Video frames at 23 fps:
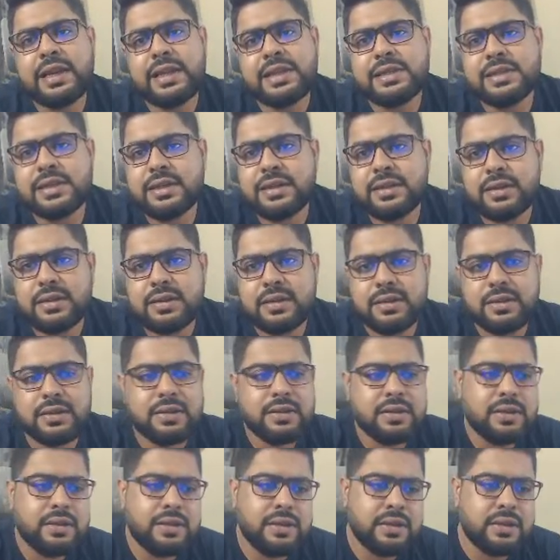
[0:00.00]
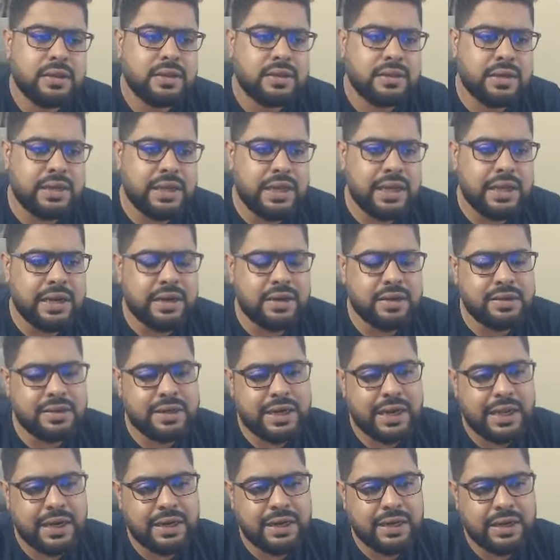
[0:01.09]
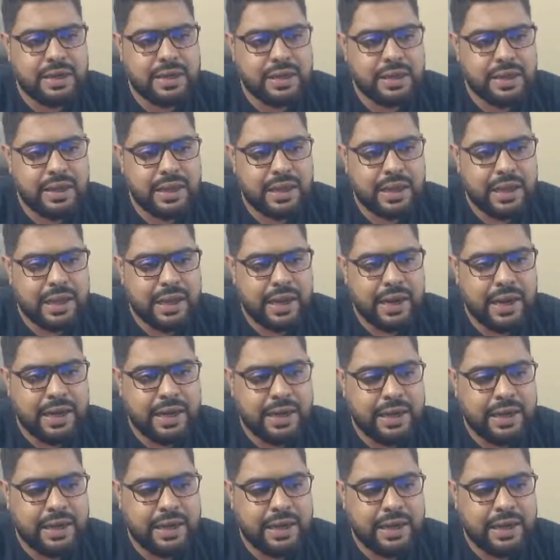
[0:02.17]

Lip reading: sir. 380.